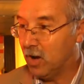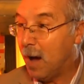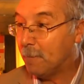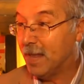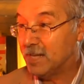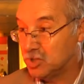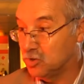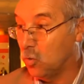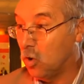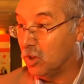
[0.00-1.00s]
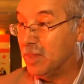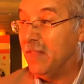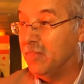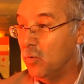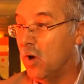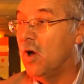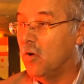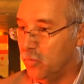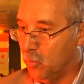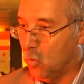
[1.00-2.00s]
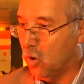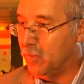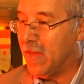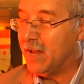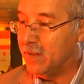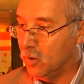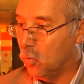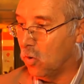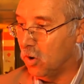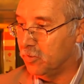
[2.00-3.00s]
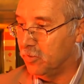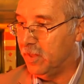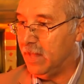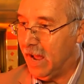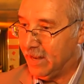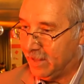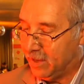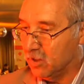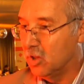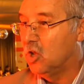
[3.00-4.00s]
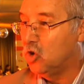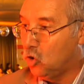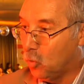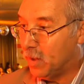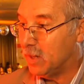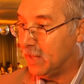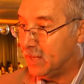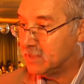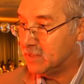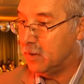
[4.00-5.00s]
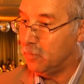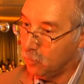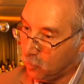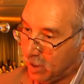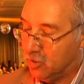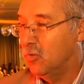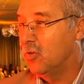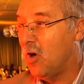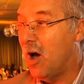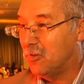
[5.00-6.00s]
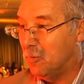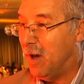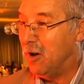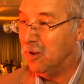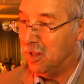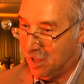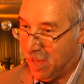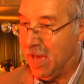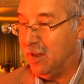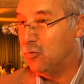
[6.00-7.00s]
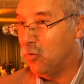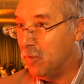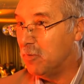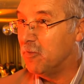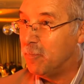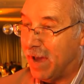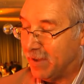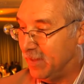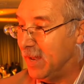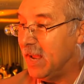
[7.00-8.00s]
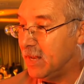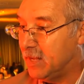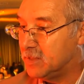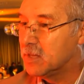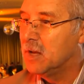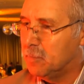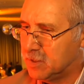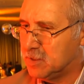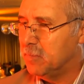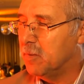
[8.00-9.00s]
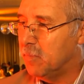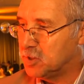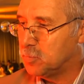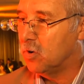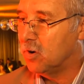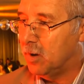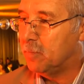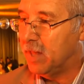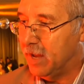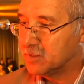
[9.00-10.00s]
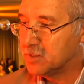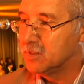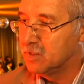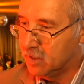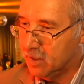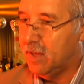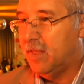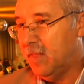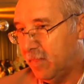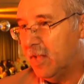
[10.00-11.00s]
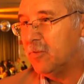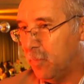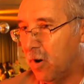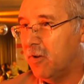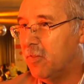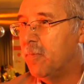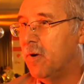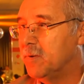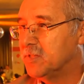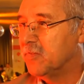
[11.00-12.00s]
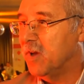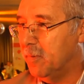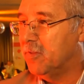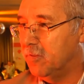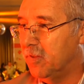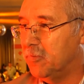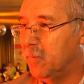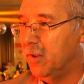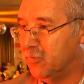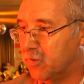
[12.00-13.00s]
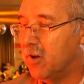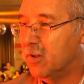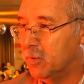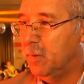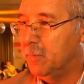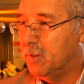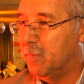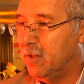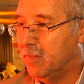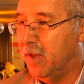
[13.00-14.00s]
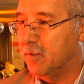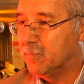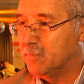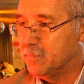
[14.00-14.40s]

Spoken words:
complex new world, not the world, the ideal world, the ideal new Middle East that we had talked about and dreamed of back in the 90s, but something much more complex. And that's part of the purpose of coming to these meetings, to talk to people about that.